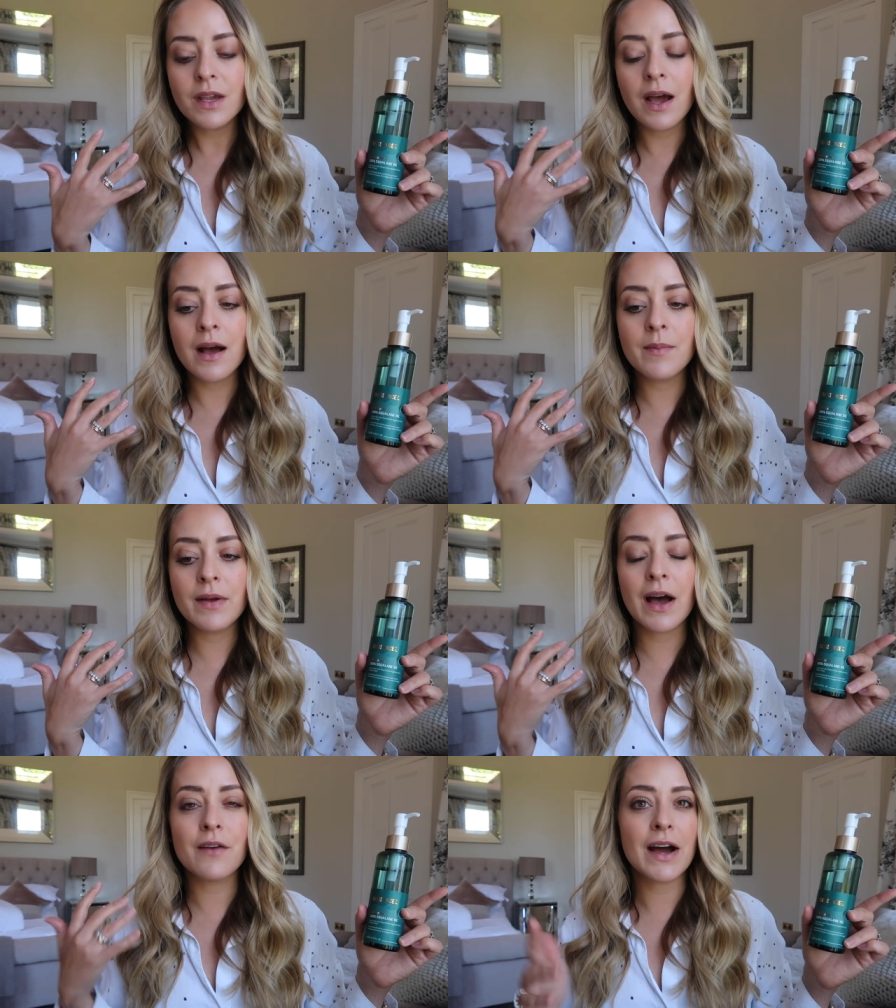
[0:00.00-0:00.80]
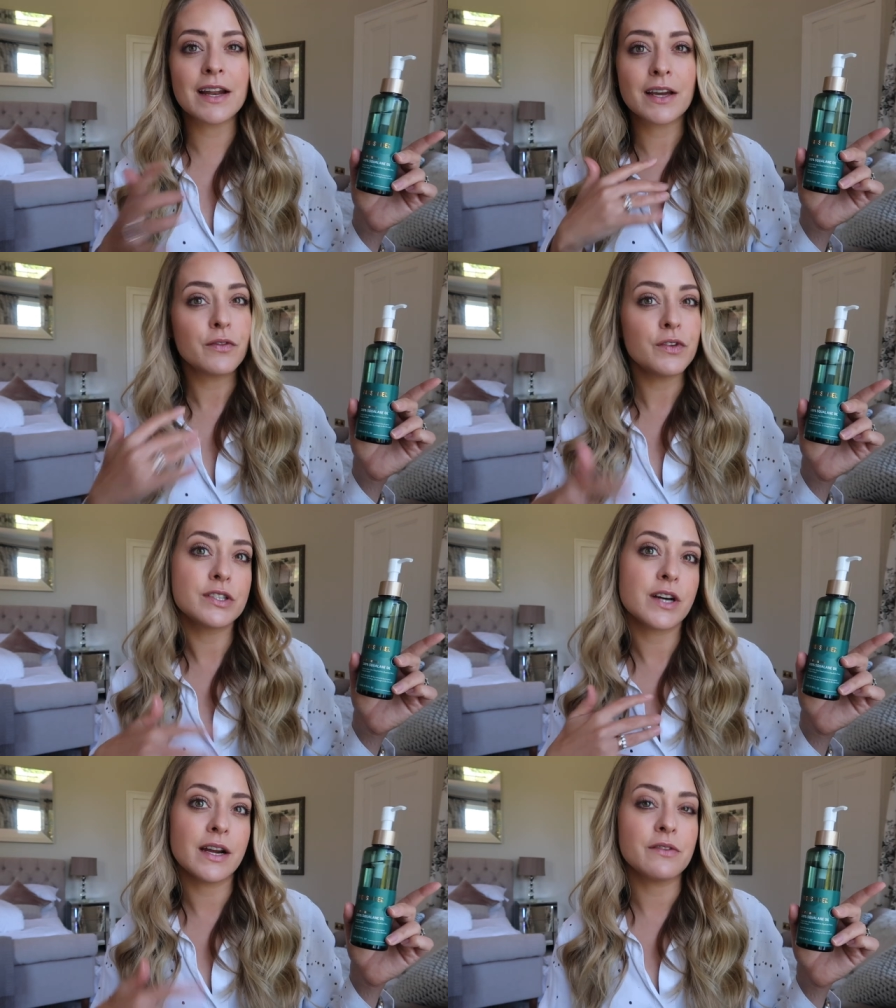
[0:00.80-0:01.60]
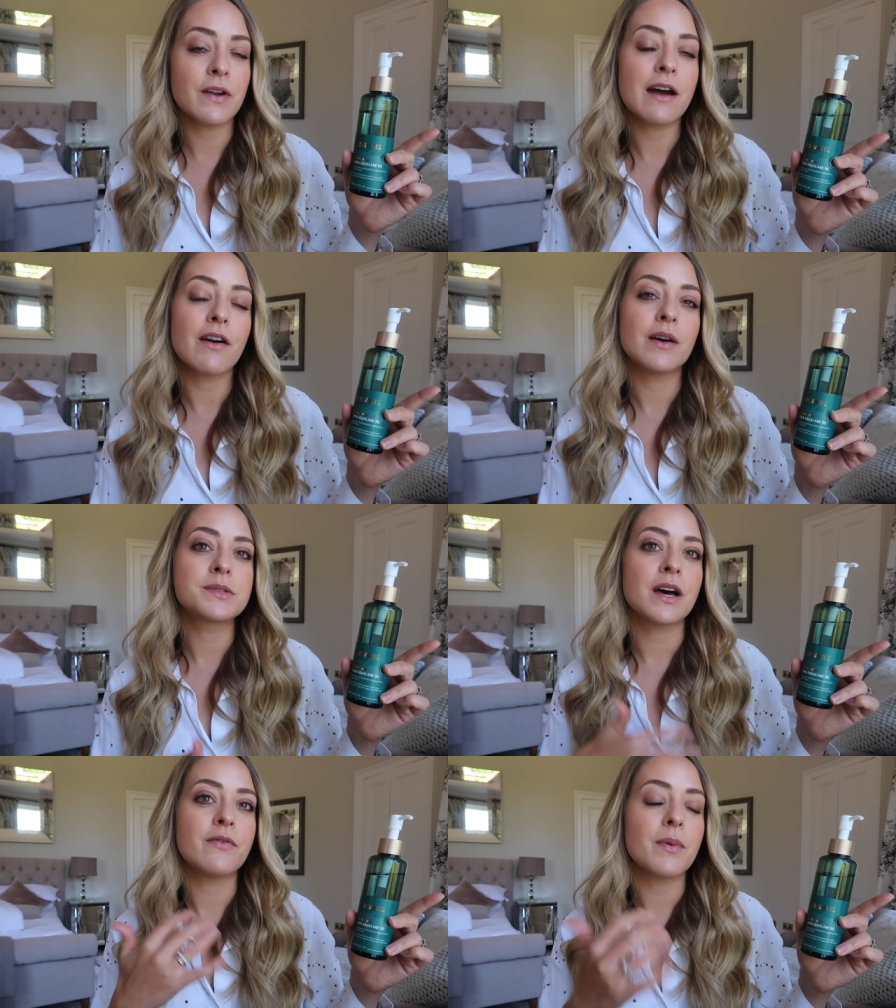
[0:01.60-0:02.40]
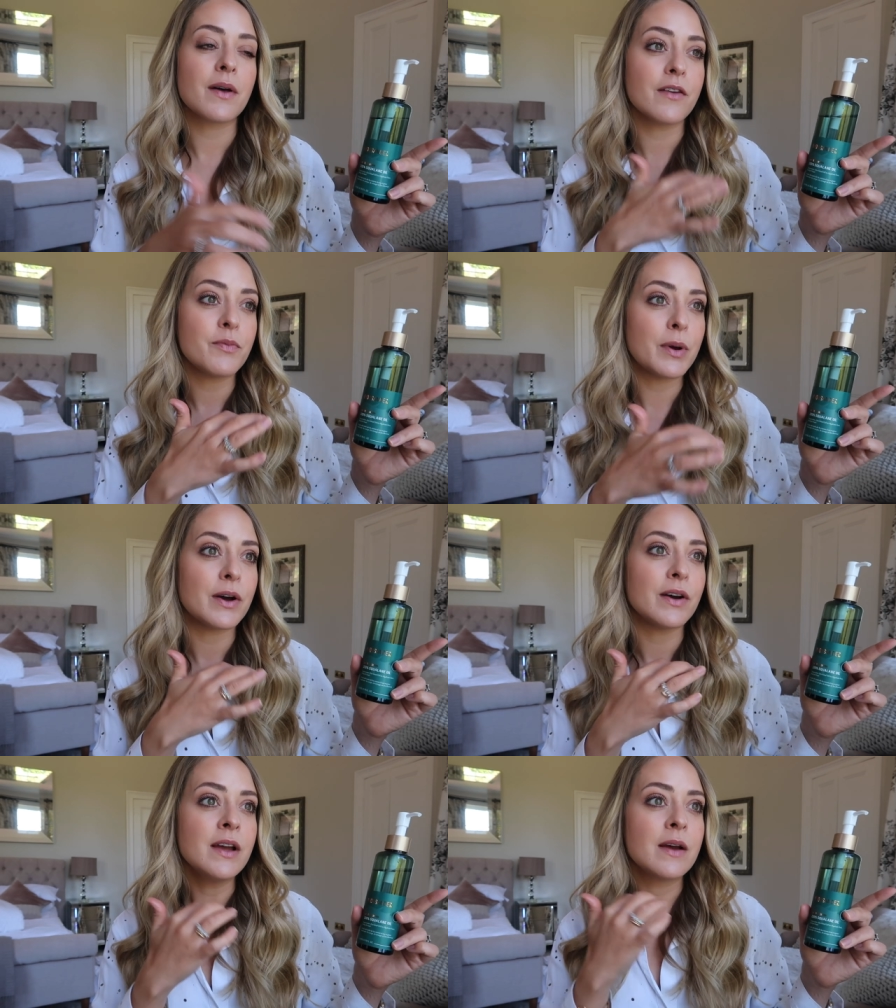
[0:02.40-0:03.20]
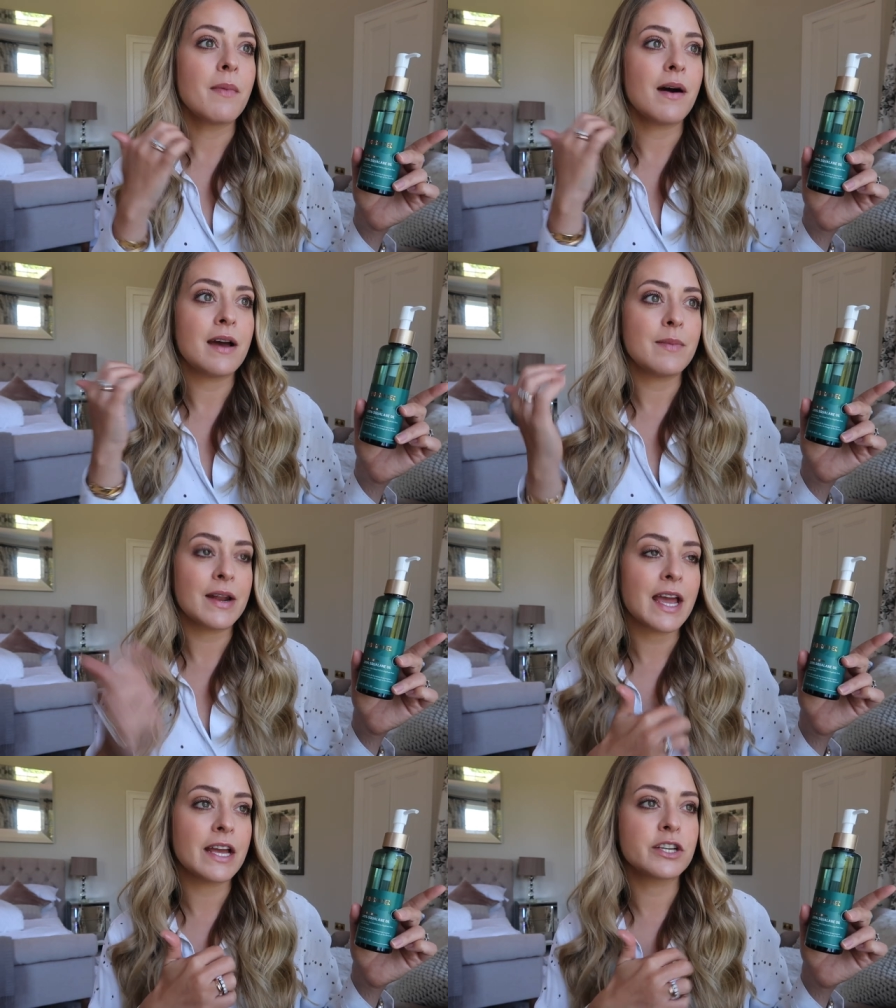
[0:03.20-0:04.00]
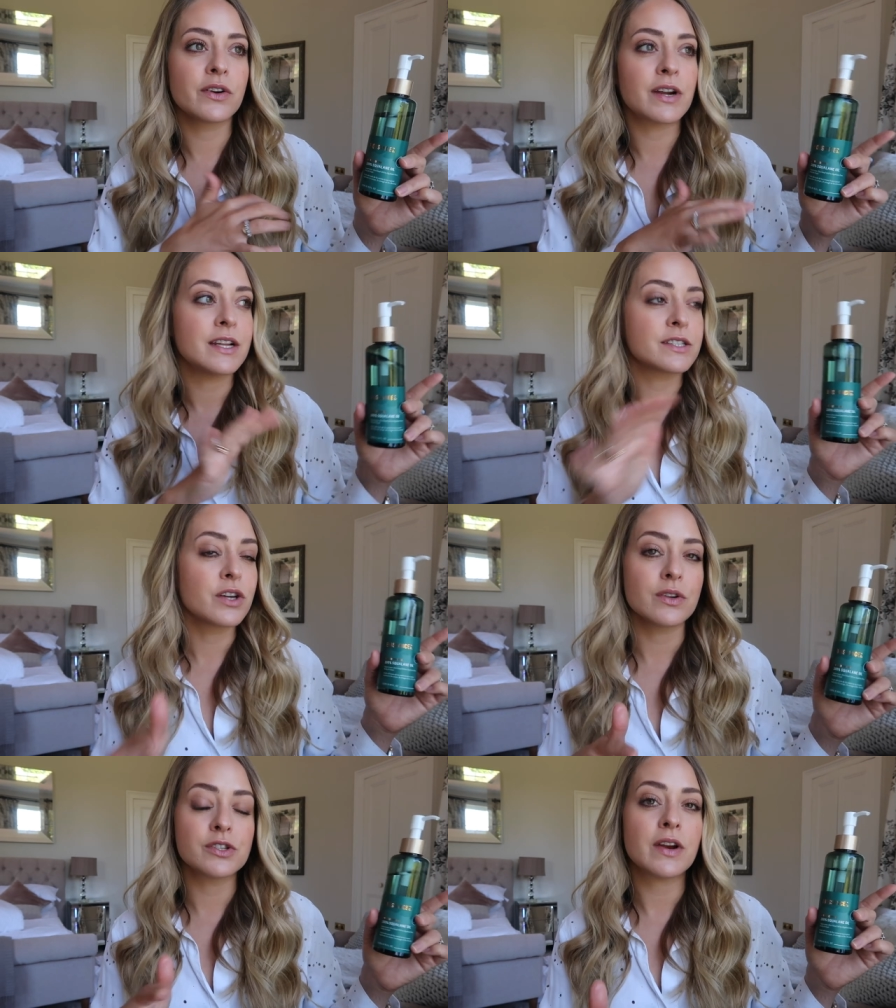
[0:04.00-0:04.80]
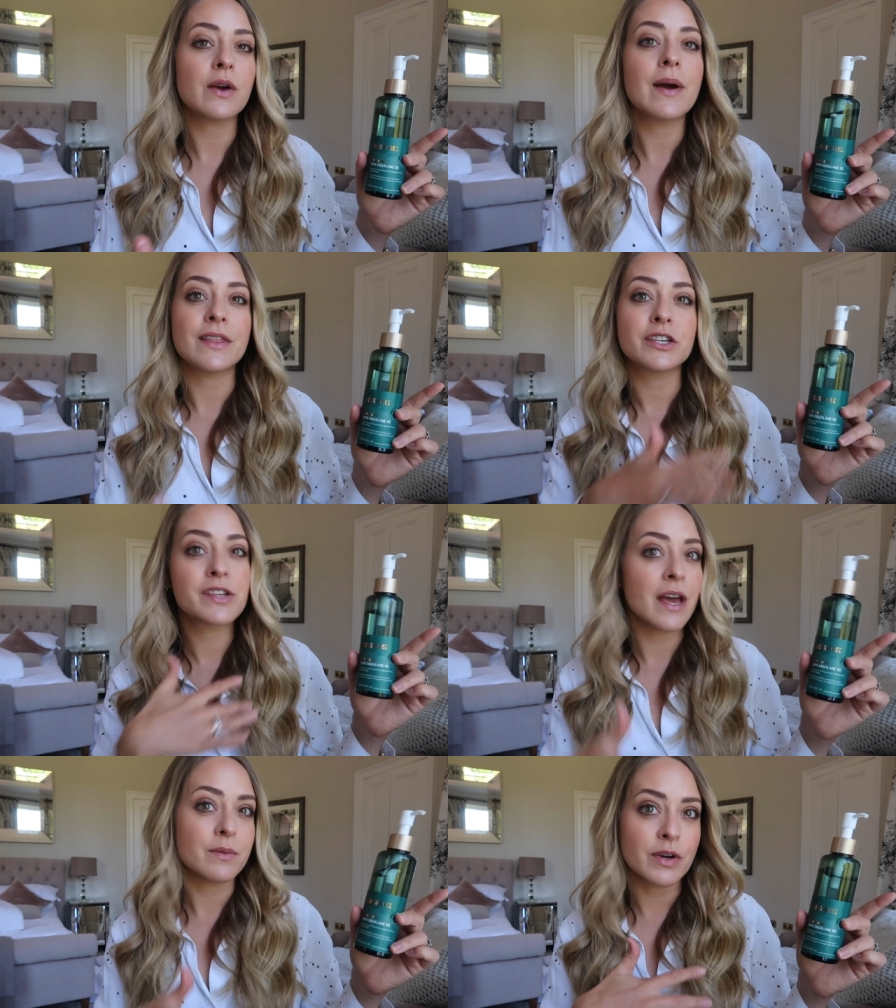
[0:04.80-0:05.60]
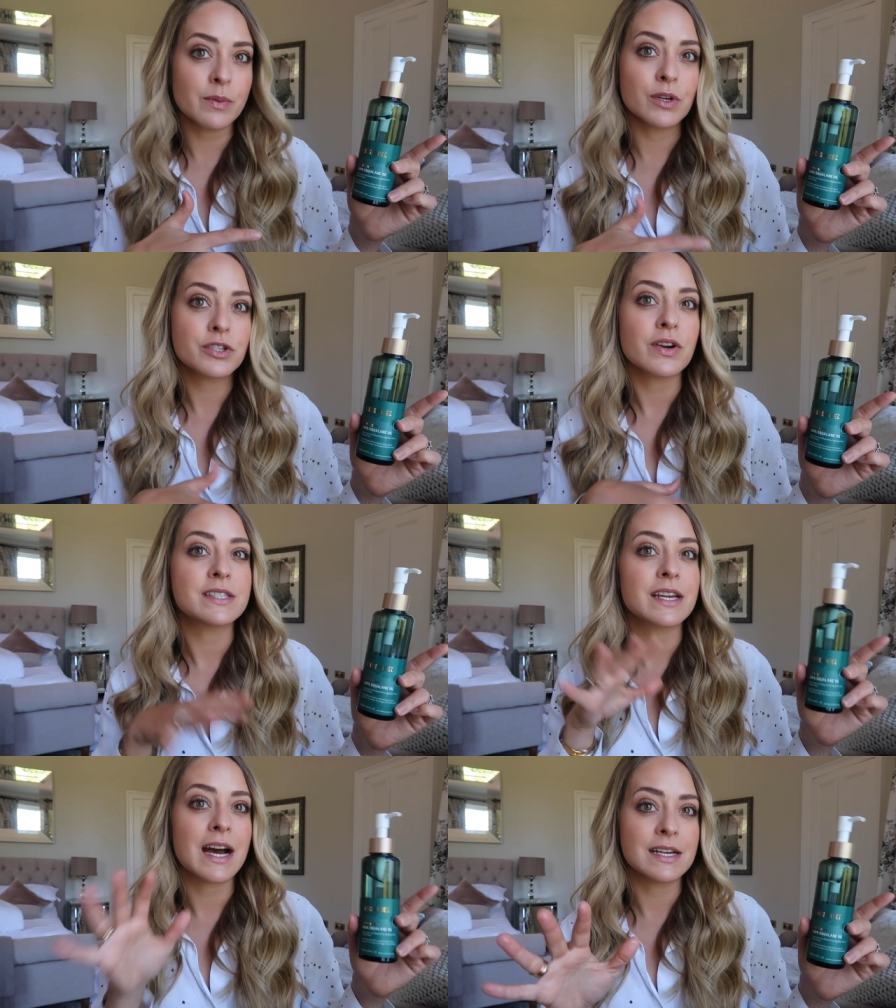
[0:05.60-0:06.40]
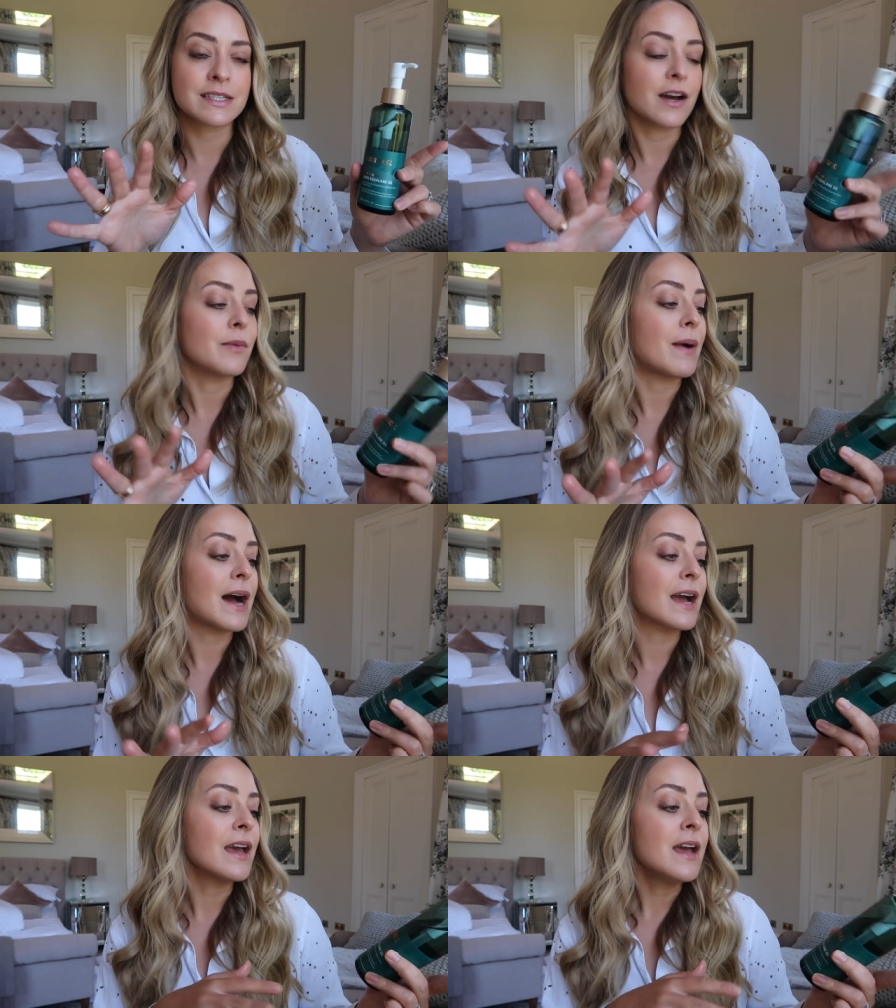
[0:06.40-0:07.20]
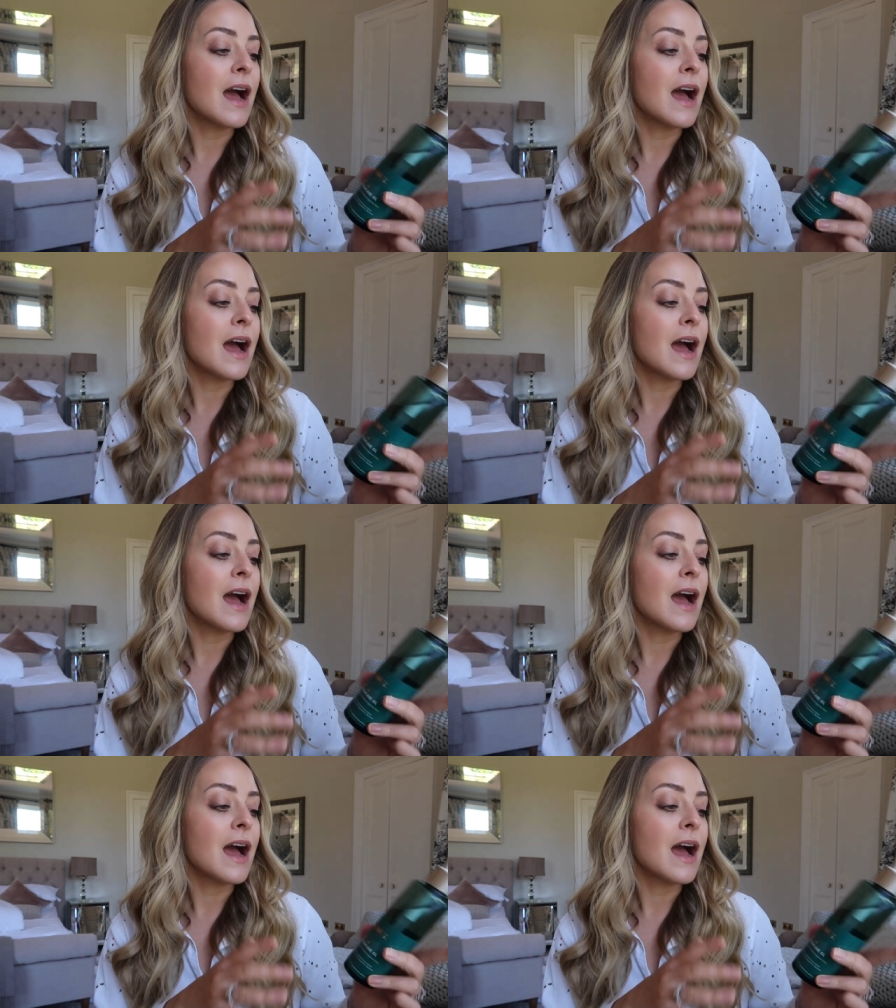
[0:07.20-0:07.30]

um, I've had like a few tiny flare-ups. I've, I've put my medication on and it's gone straight away, and then just kept really moisturized, and it hasn't come back,